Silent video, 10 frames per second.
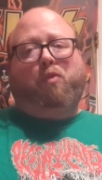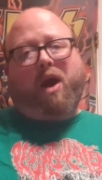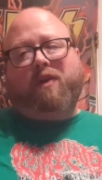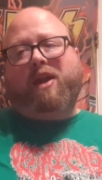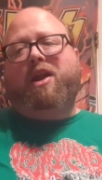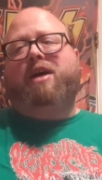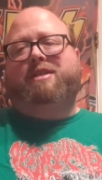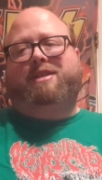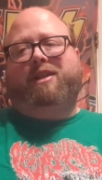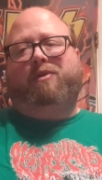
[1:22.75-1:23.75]
Why are they not
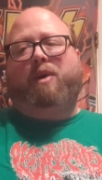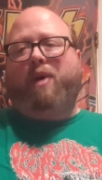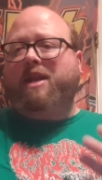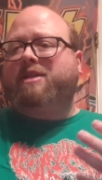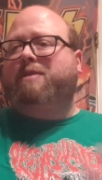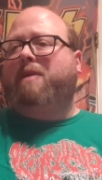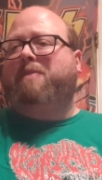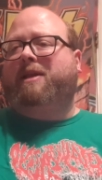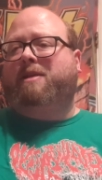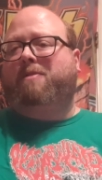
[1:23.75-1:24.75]
still around? Why didn't somebody
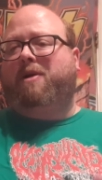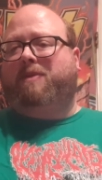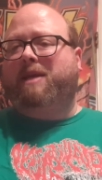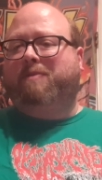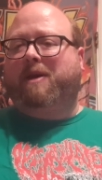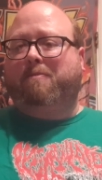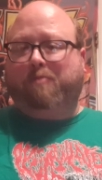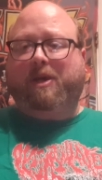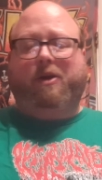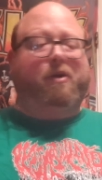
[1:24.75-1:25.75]
pick them up and then
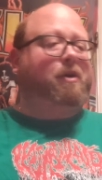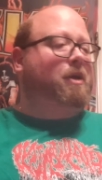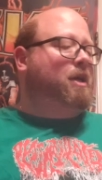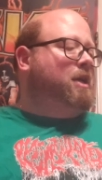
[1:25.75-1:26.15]
get bigger?